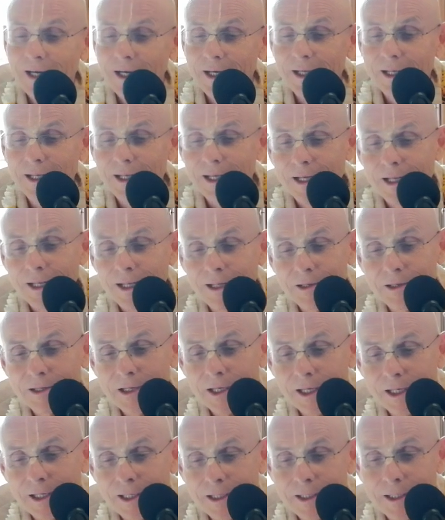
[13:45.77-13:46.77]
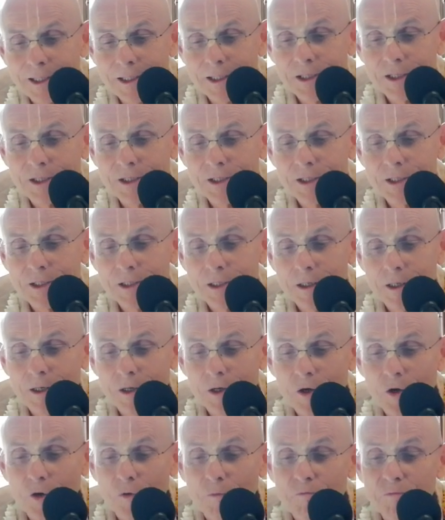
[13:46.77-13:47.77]
and and, and his
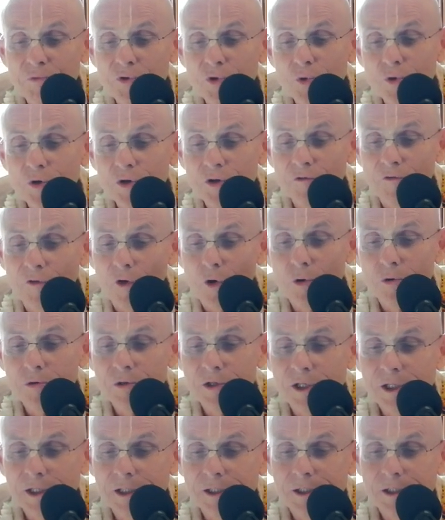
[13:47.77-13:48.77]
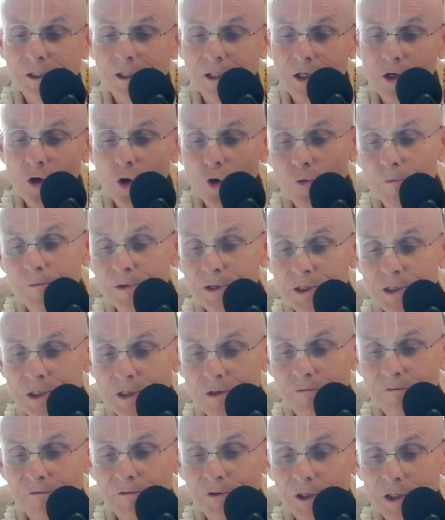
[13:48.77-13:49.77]
pure devotees, the
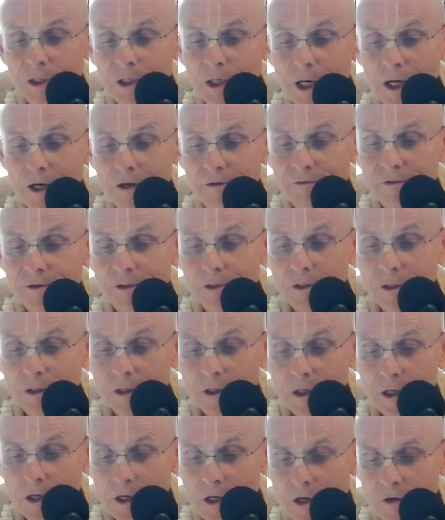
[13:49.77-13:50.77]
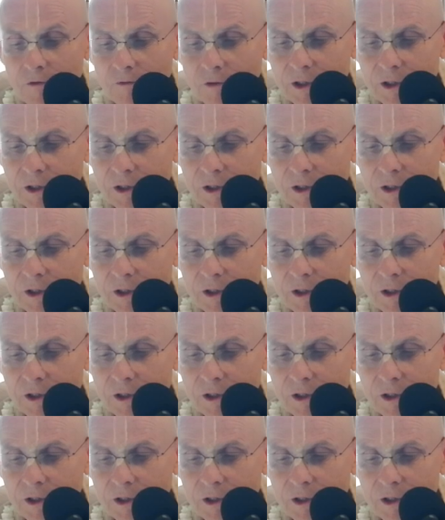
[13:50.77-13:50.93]
gopis in Vrindavan?